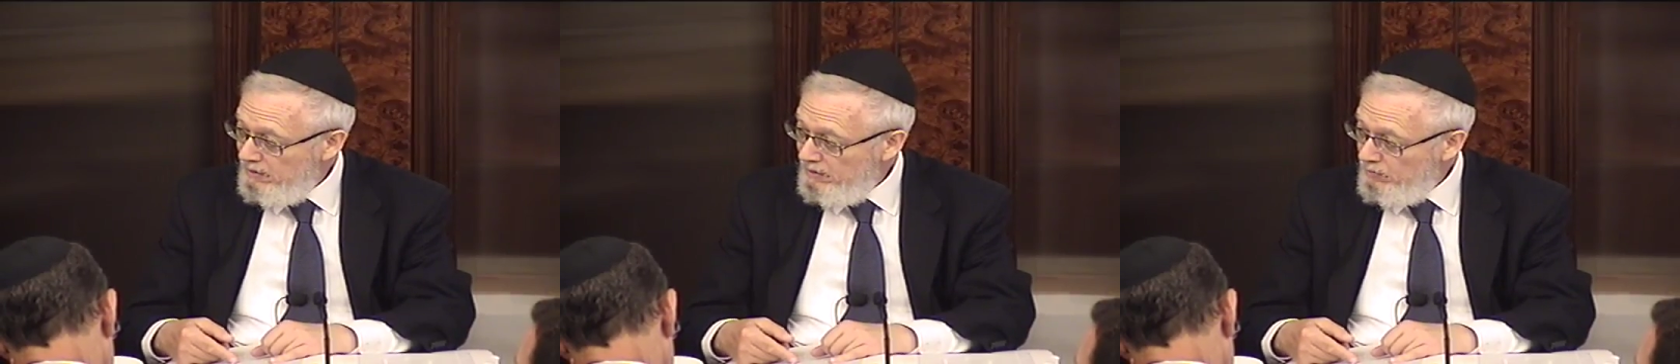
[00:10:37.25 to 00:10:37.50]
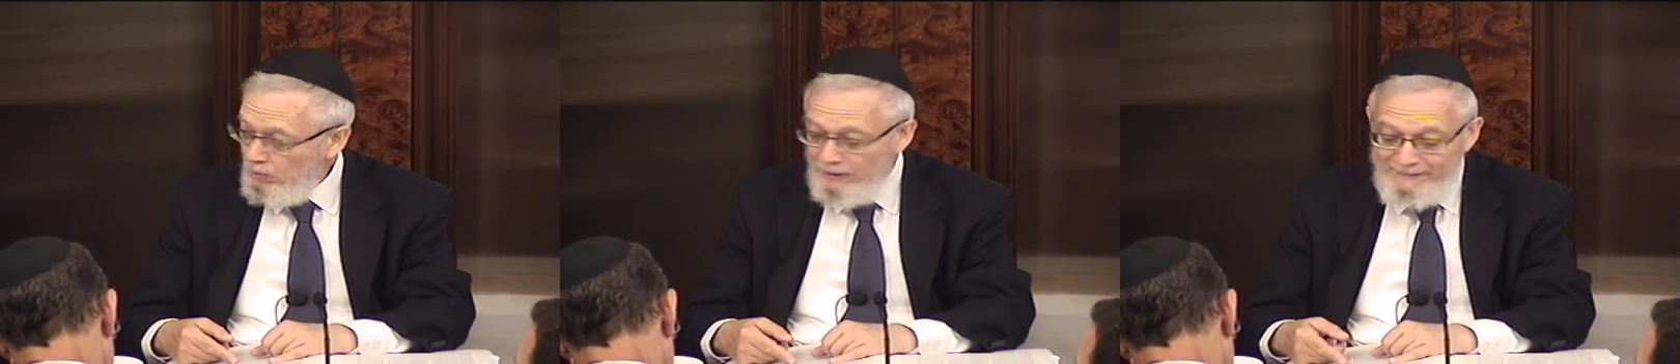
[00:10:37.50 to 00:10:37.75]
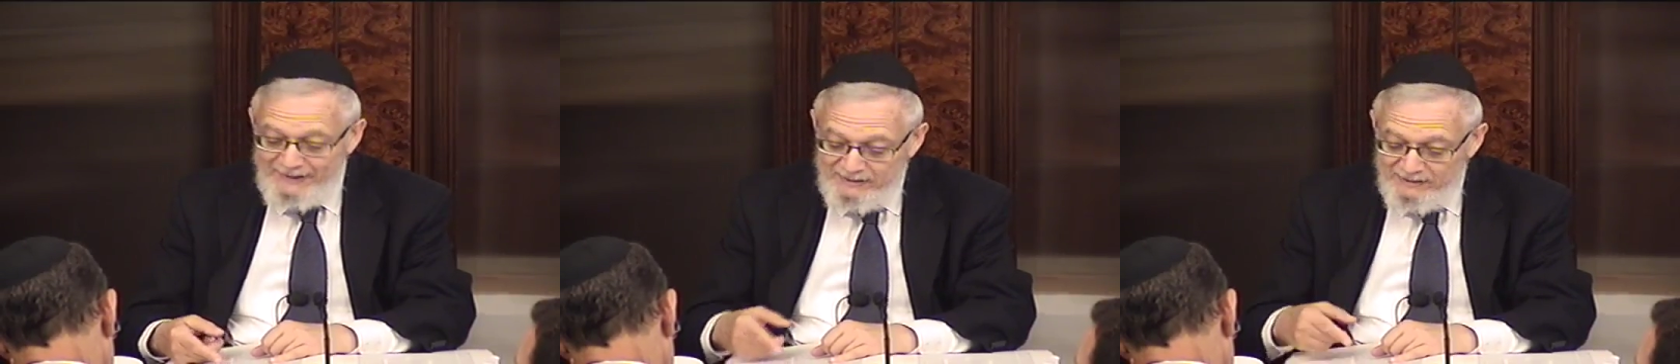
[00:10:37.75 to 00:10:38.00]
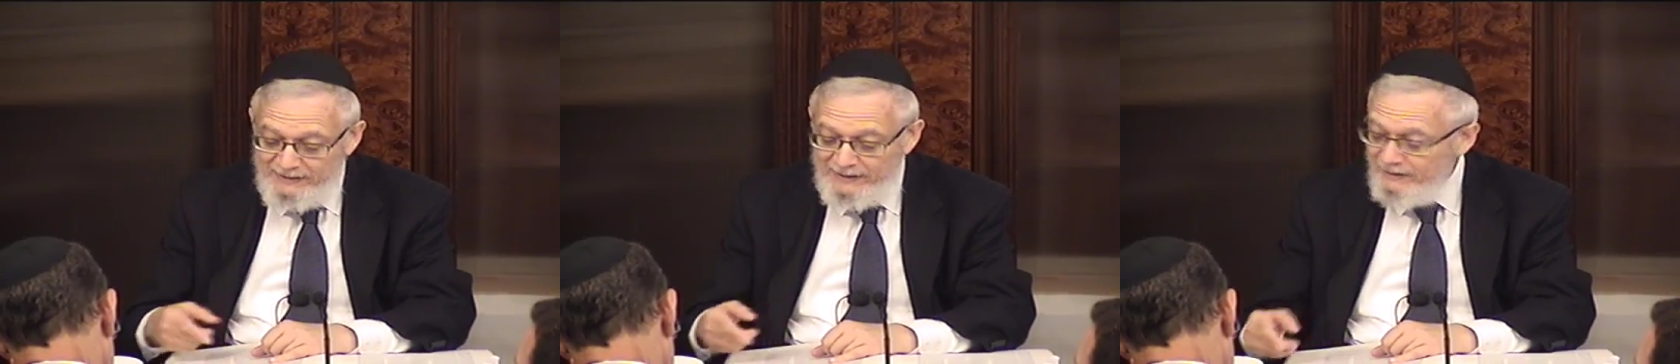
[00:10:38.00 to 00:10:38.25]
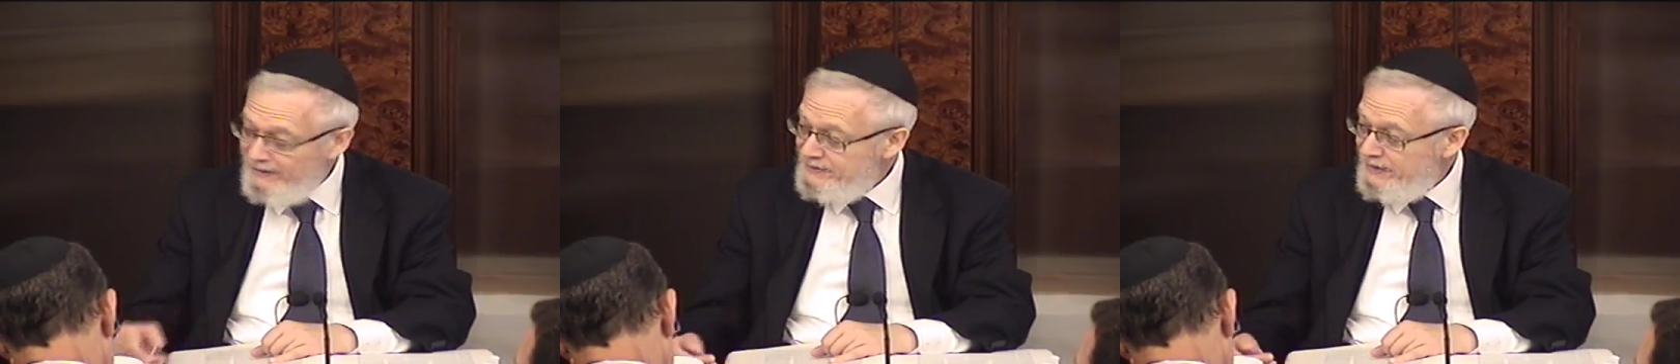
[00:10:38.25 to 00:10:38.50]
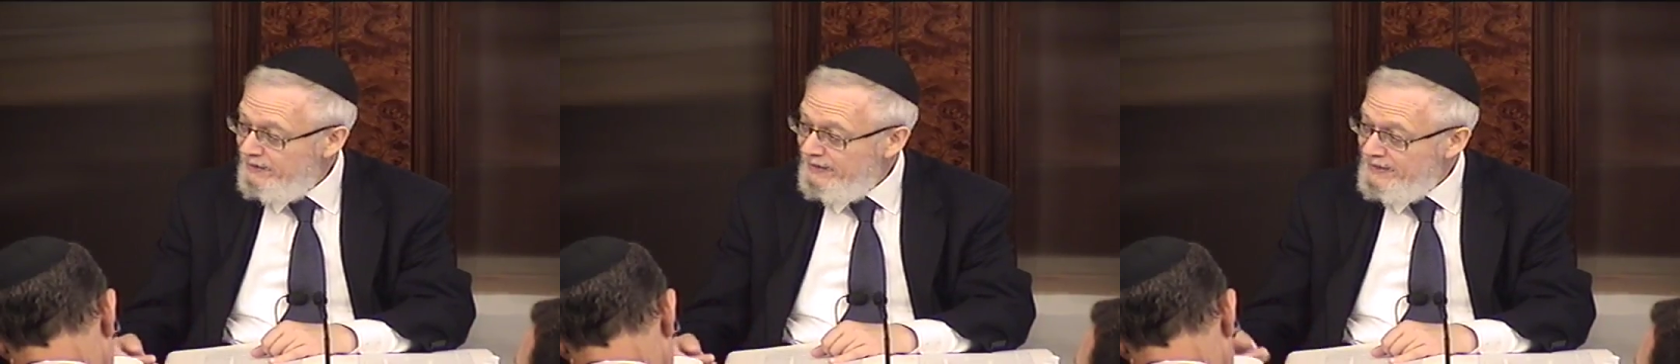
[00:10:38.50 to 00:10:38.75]
What about the land? Let's say
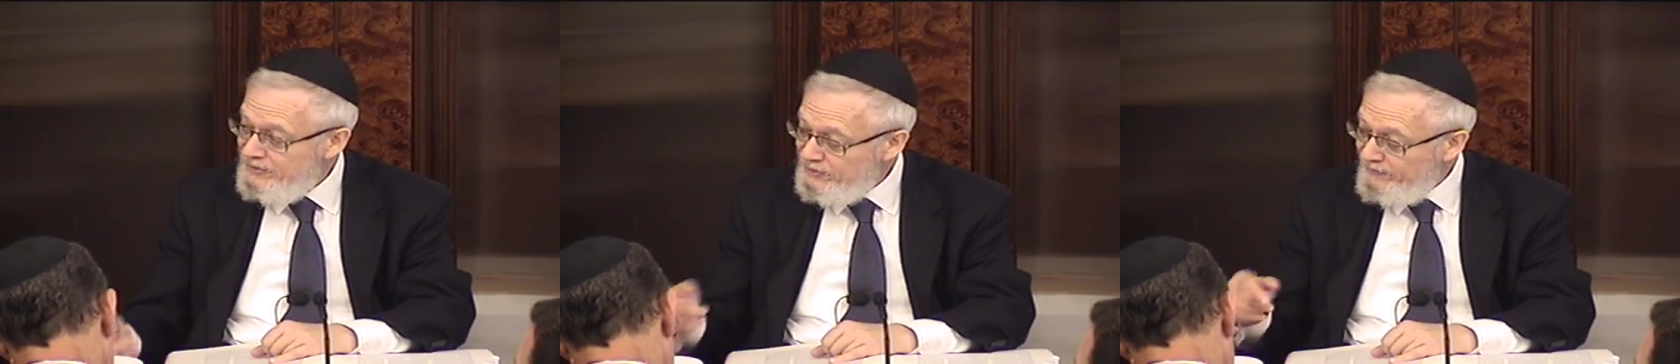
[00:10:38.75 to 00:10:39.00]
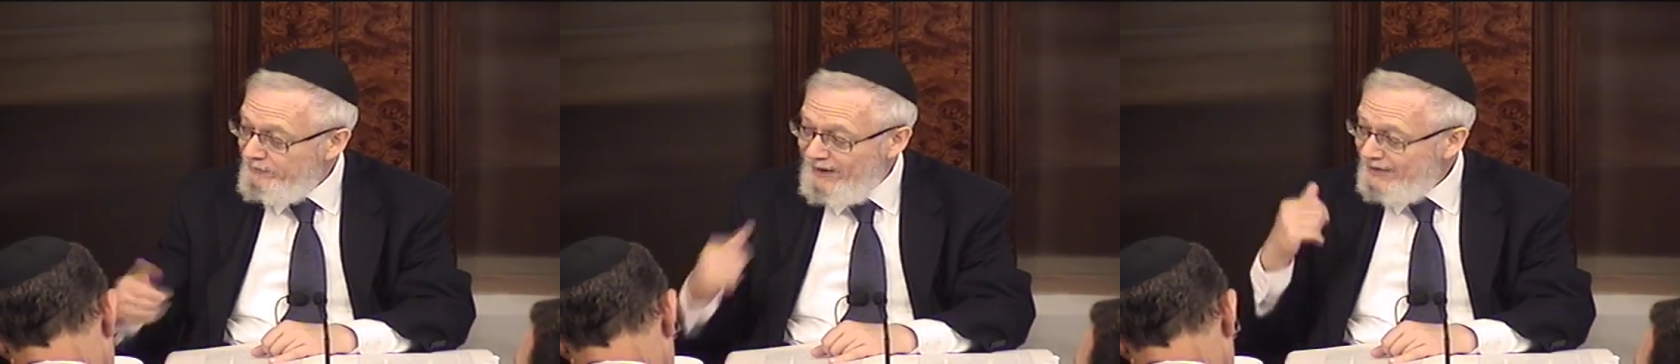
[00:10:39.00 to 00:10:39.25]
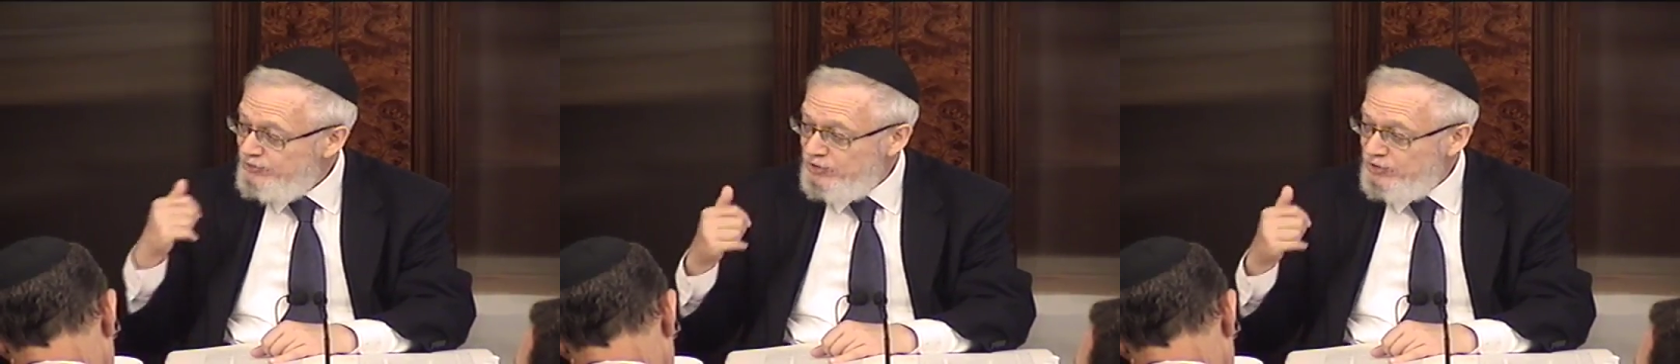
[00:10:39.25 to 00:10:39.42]
the land is a fraction